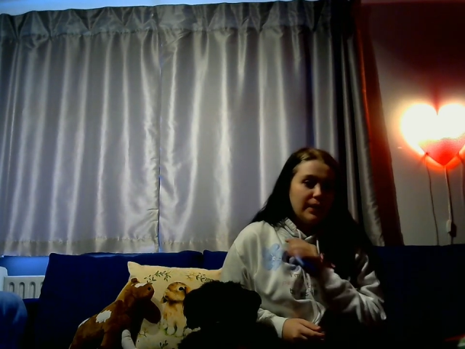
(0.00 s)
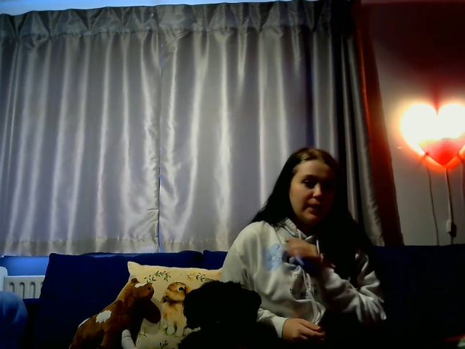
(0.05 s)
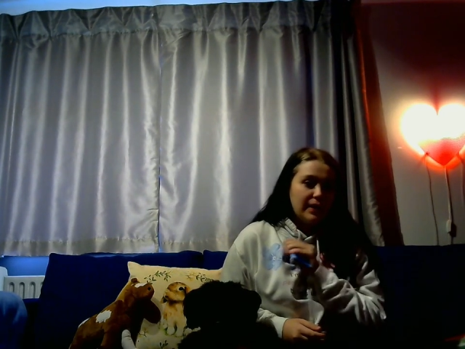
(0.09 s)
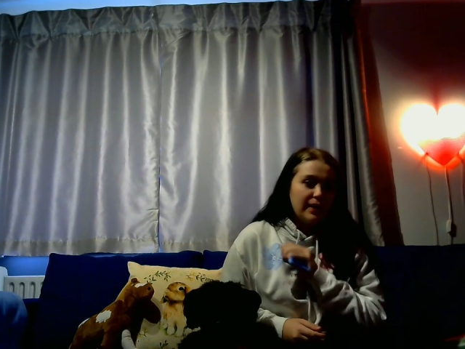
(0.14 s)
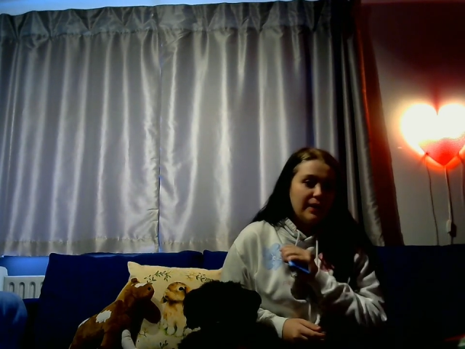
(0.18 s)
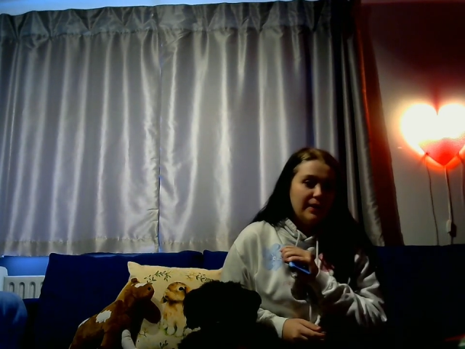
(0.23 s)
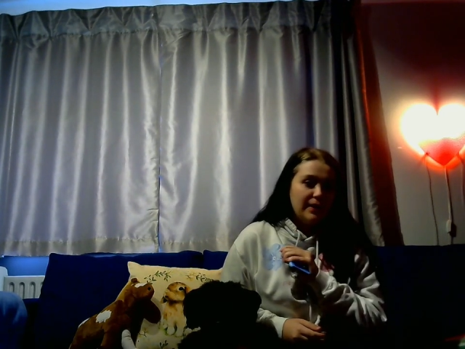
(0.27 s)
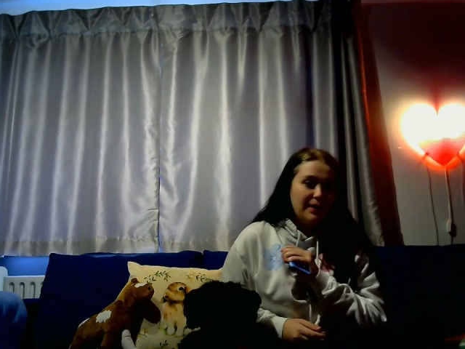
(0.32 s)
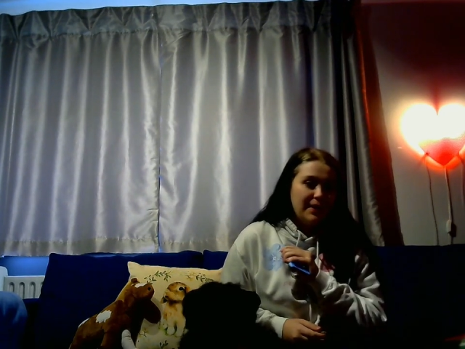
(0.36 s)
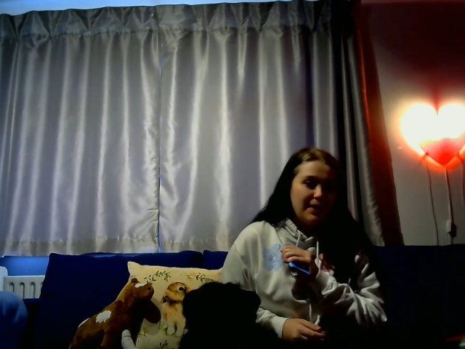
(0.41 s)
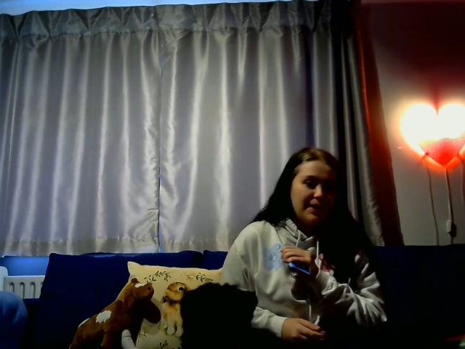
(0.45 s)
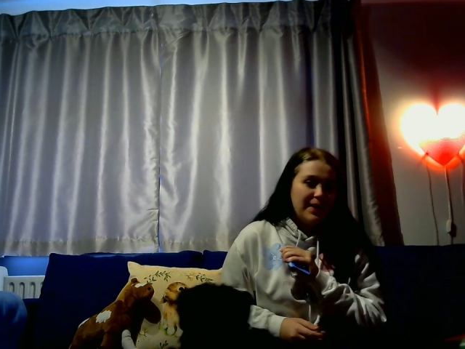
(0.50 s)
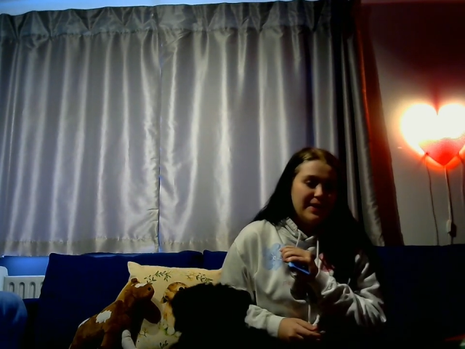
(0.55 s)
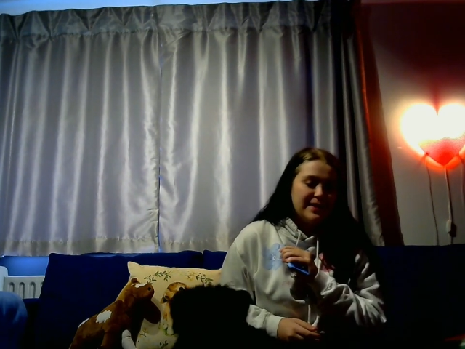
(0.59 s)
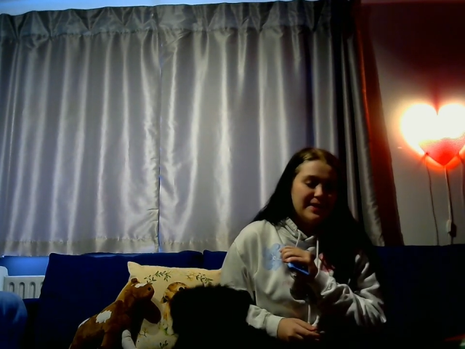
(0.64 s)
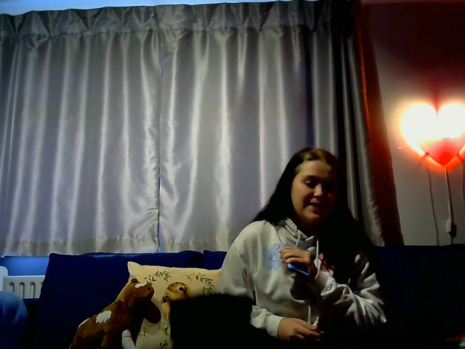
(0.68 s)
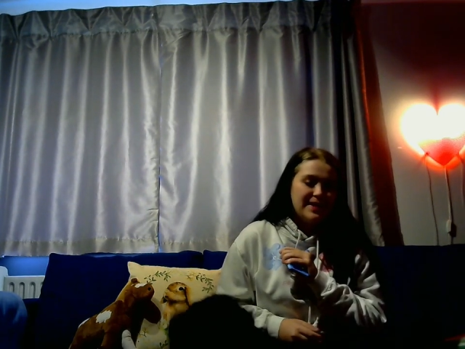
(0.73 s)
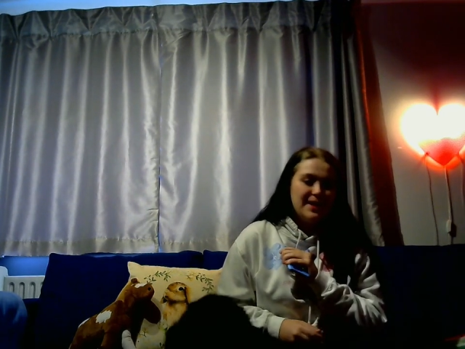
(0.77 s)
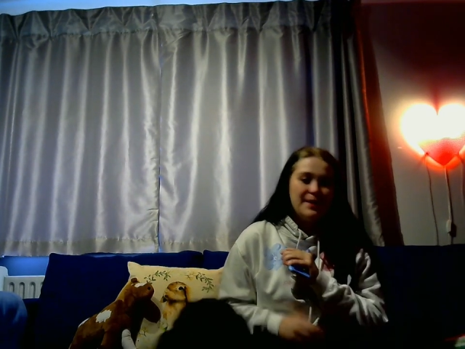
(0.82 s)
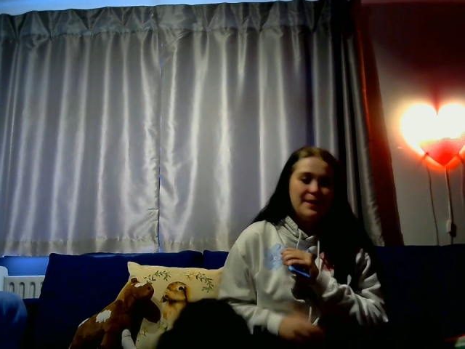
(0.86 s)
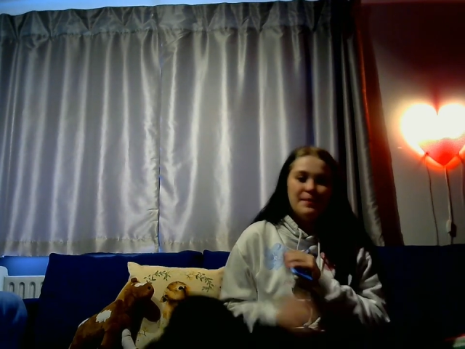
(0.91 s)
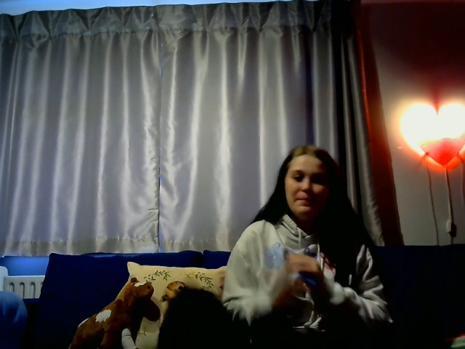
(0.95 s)
And that's
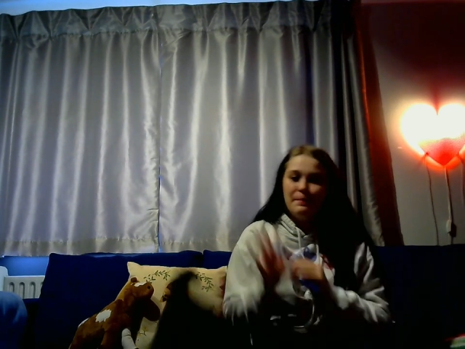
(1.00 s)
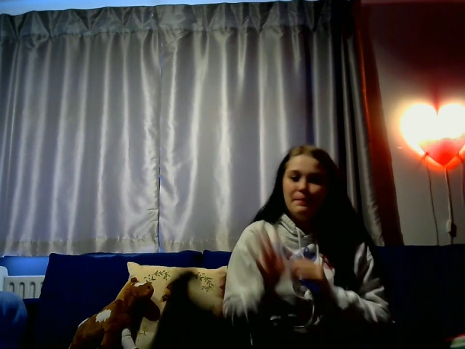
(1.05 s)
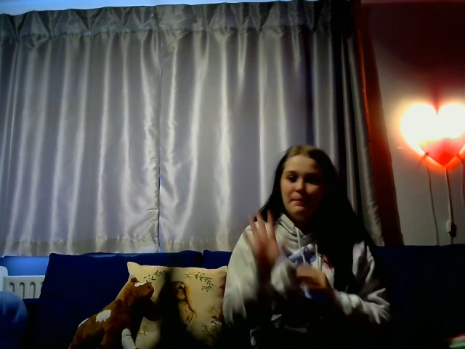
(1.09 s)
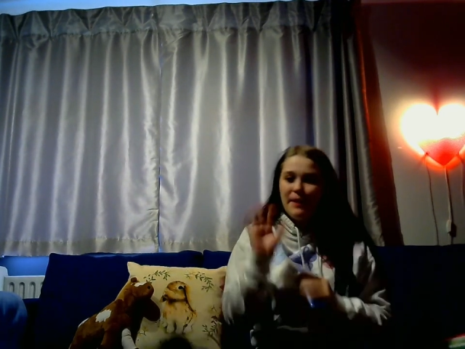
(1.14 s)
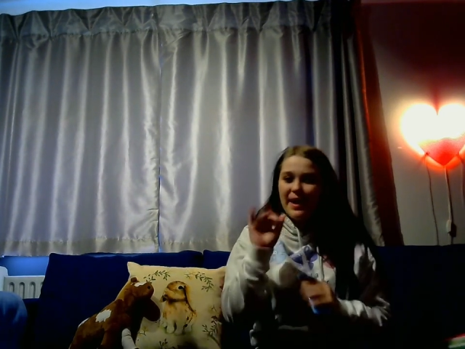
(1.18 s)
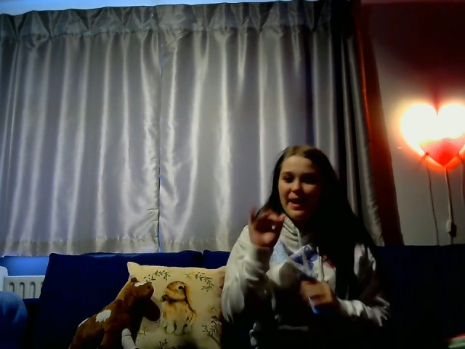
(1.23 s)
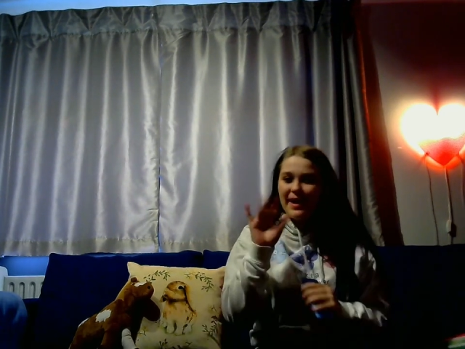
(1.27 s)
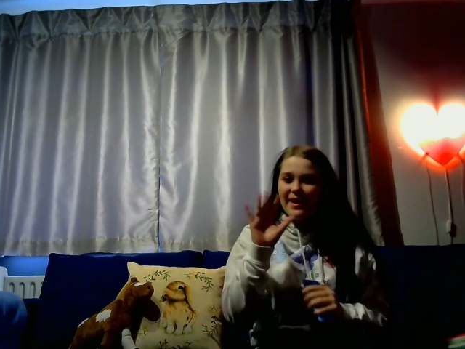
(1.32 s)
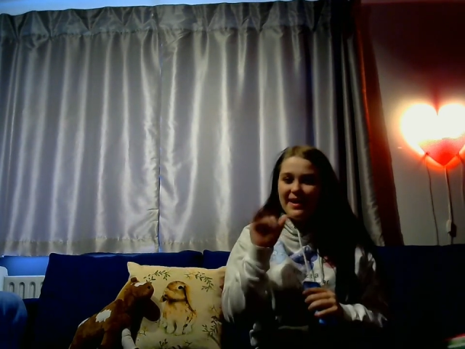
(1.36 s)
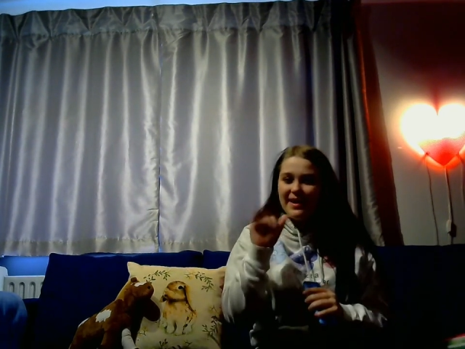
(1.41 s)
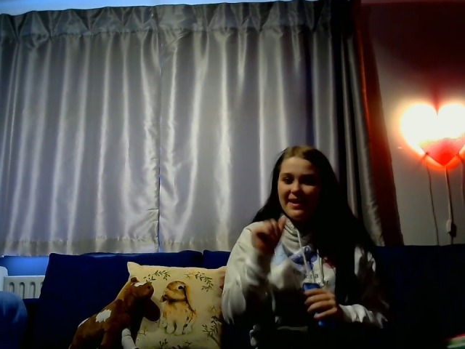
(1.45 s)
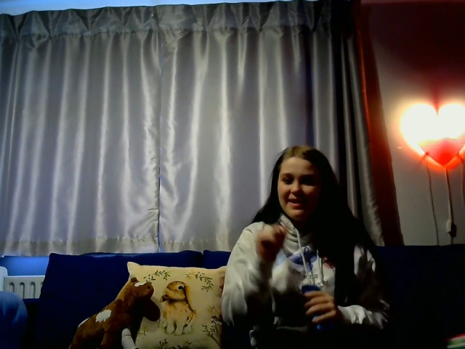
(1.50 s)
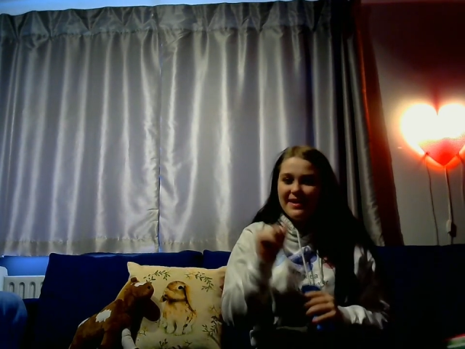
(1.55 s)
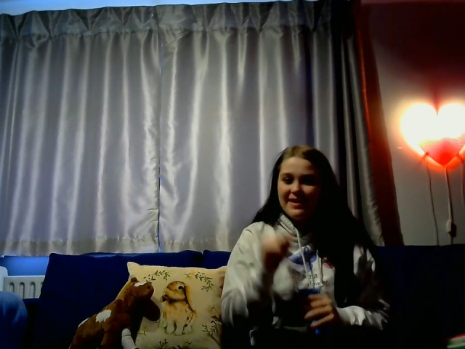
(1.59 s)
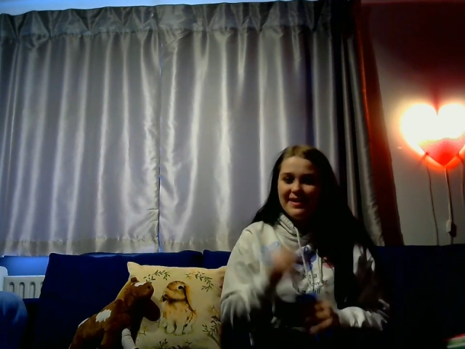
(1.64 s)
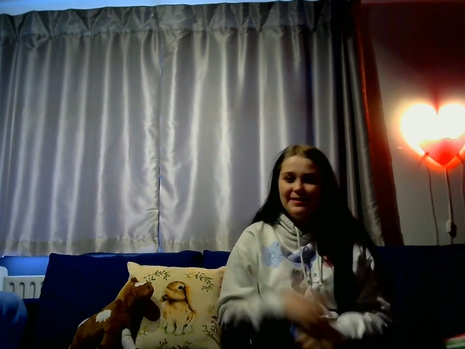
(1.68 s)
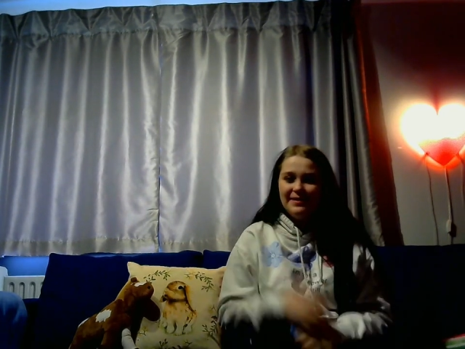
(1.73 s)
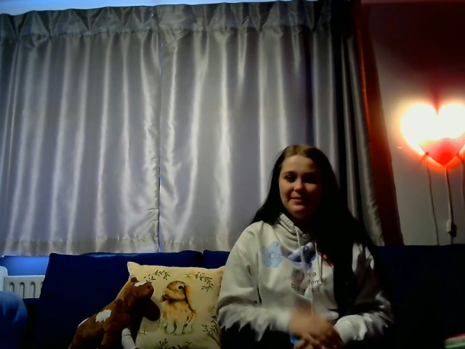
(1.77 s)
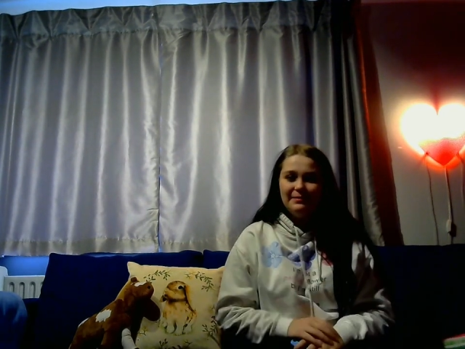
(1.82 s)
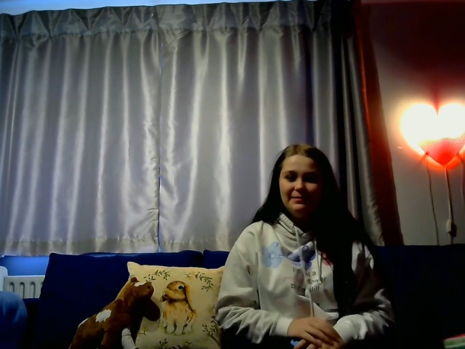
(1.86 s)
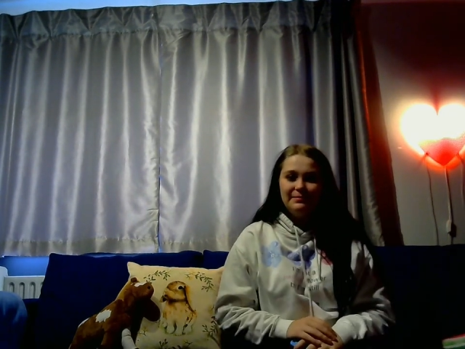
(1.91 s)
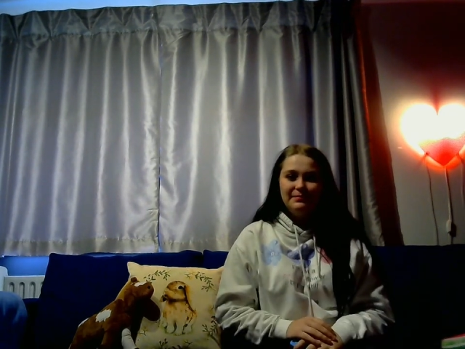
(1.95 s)
it. Bye
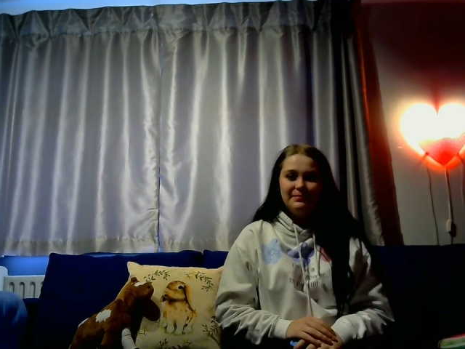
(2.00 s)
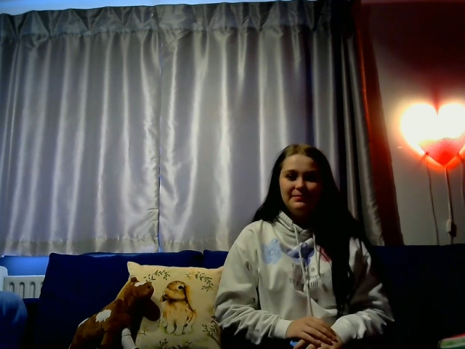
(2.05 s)
guys.